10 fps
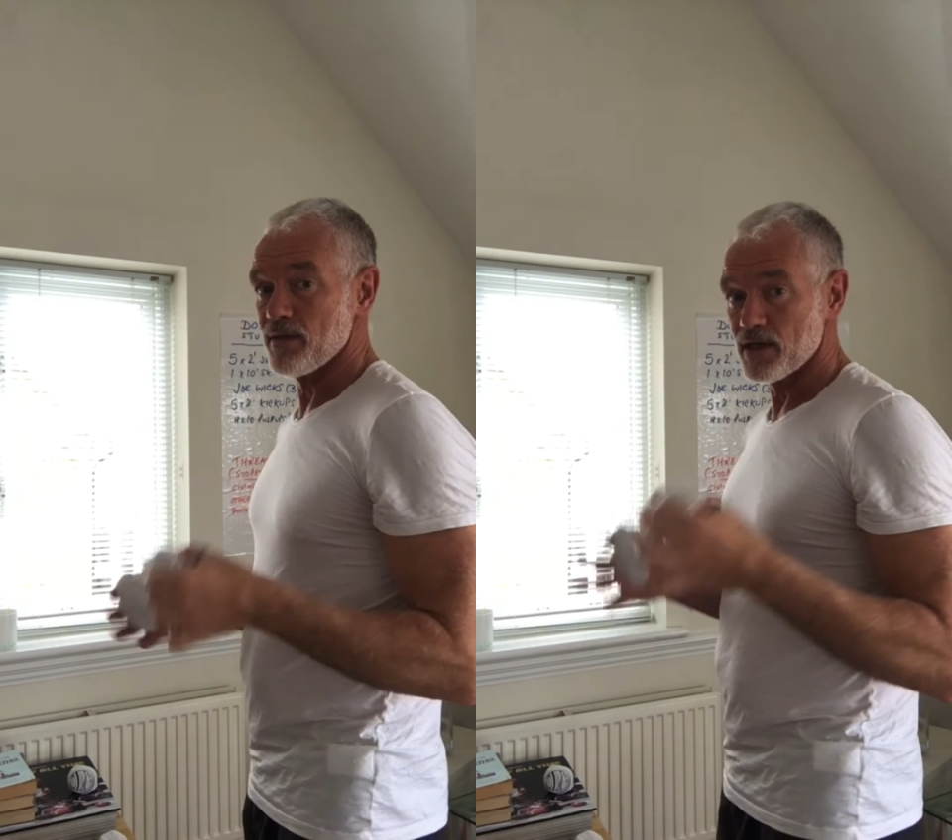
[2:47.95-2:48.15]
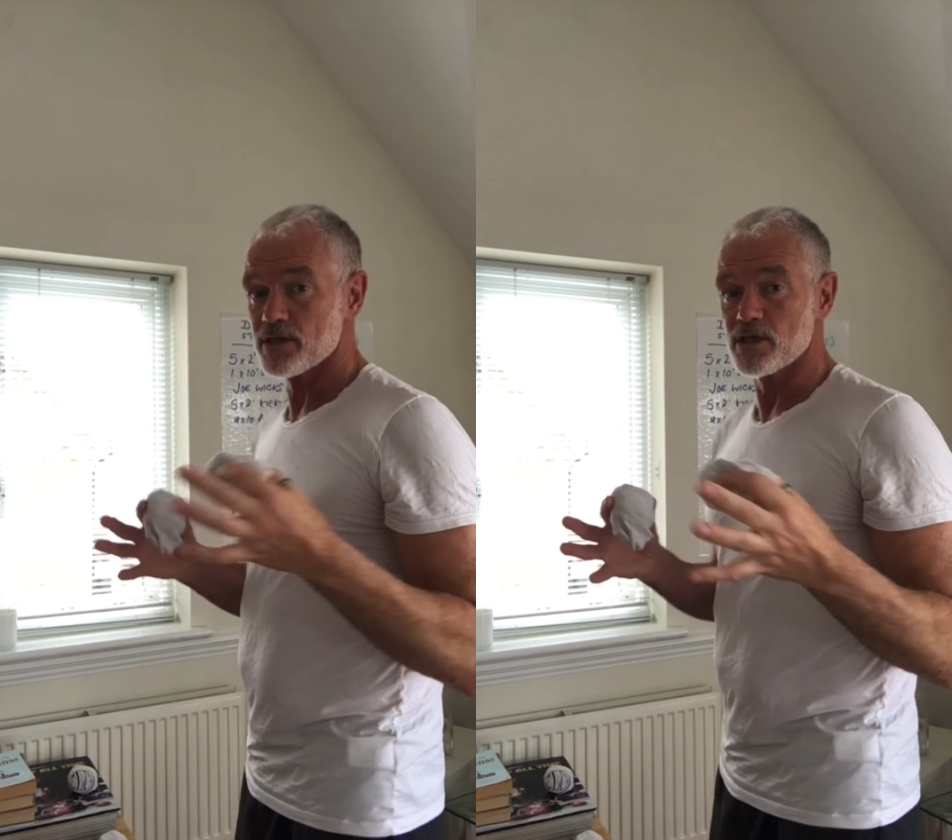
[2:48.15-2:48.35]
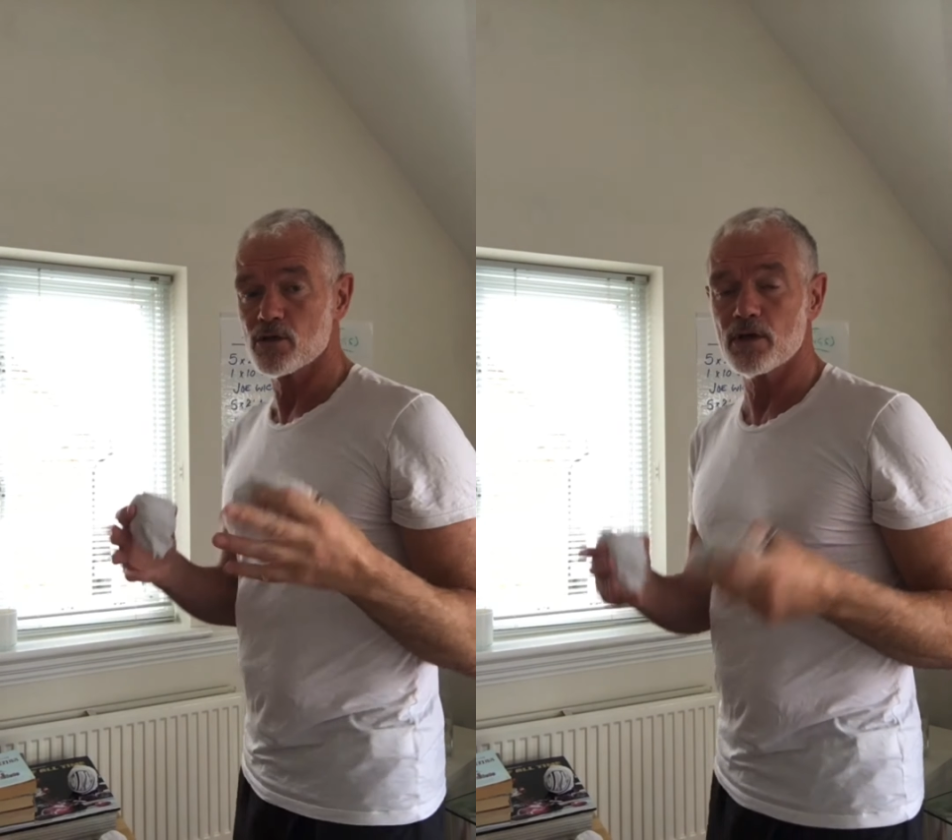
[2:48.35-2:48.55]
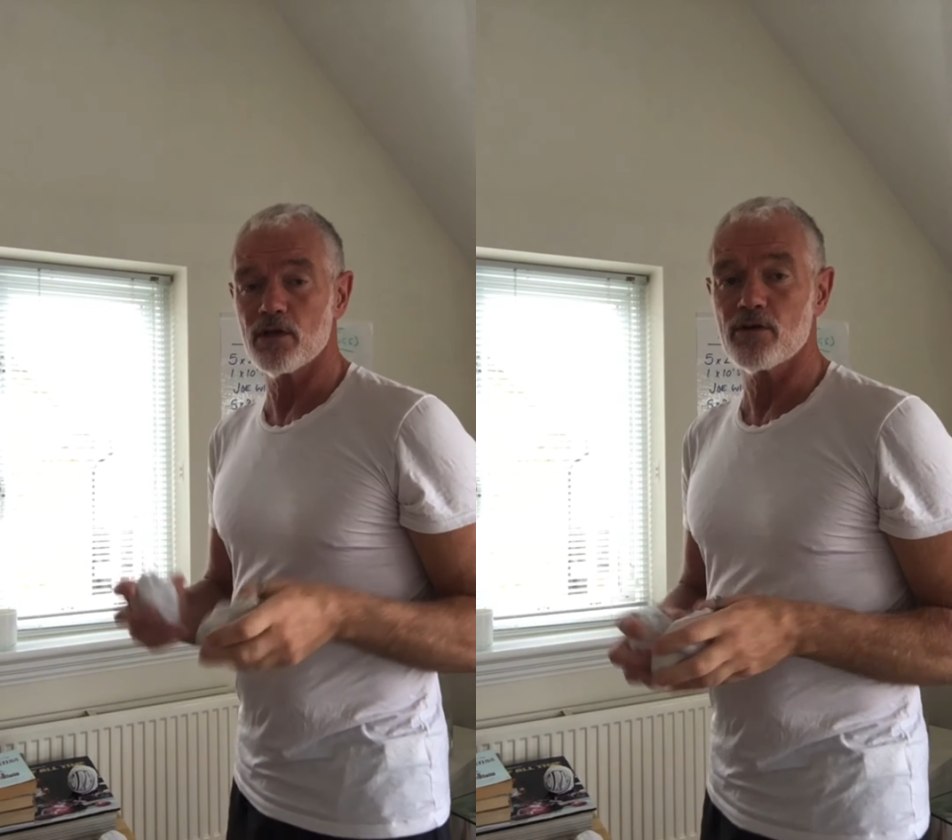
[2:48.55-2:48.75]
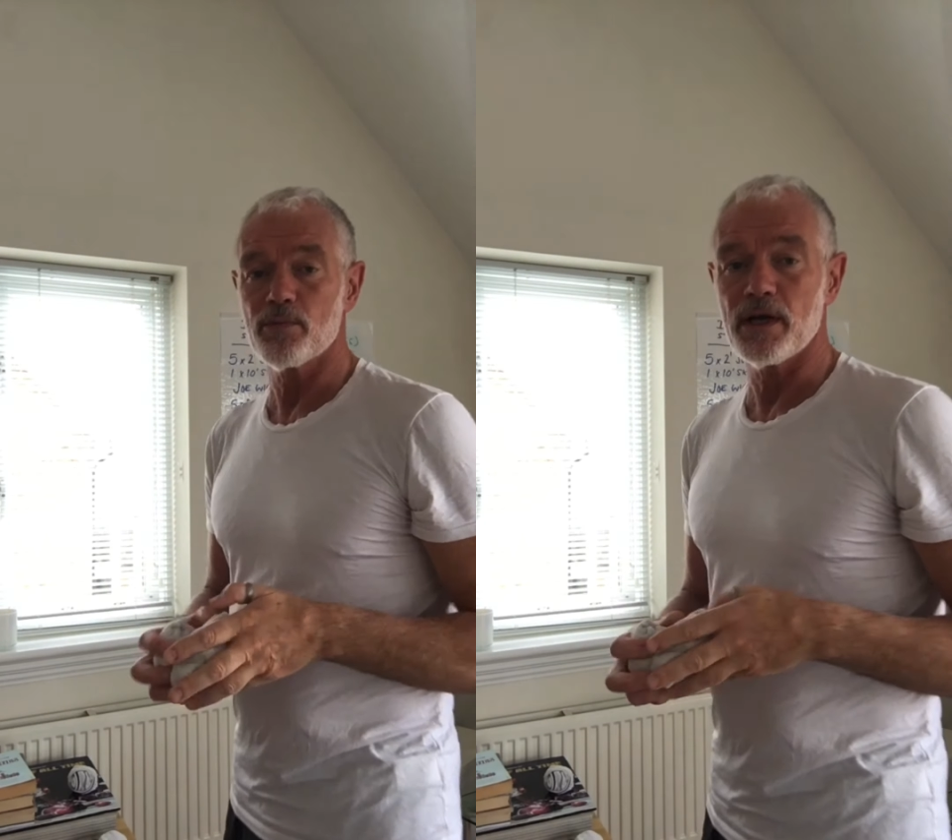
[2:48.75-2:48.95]
That takes quite a
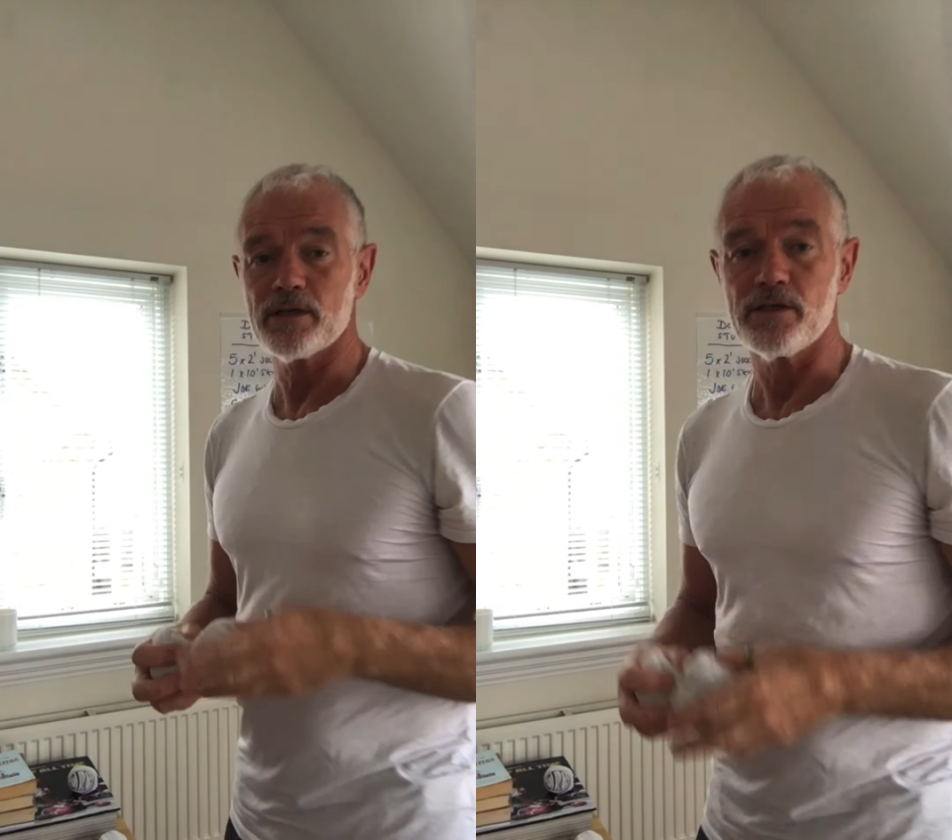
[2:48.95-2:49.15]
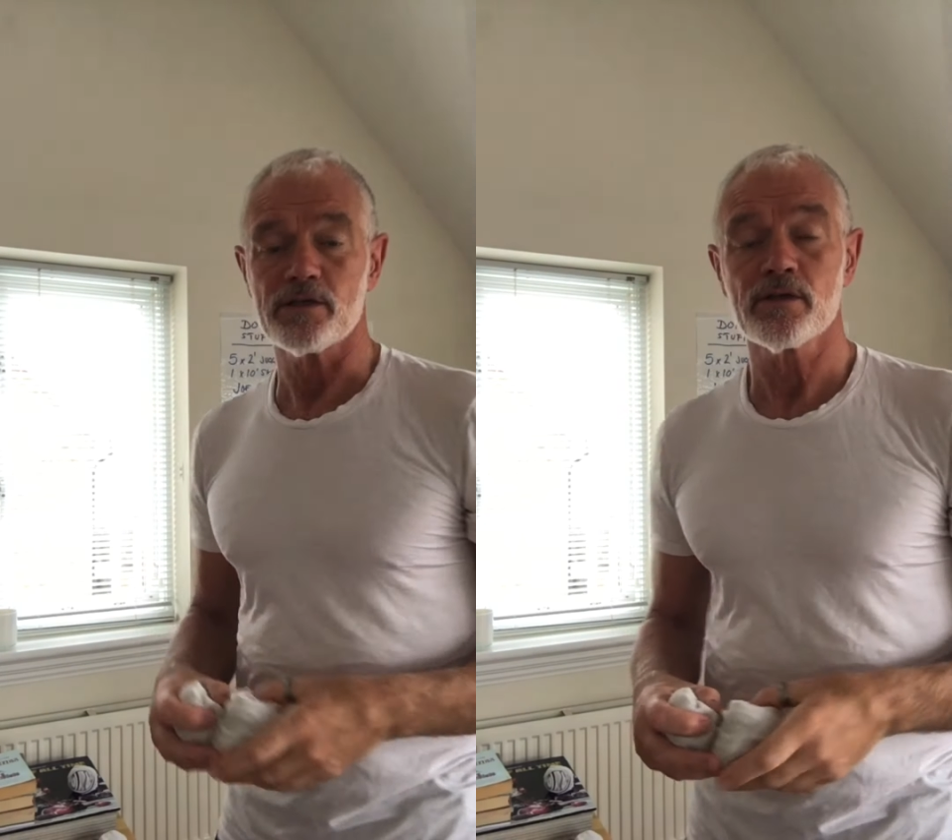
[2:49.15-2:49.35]
lot of practice.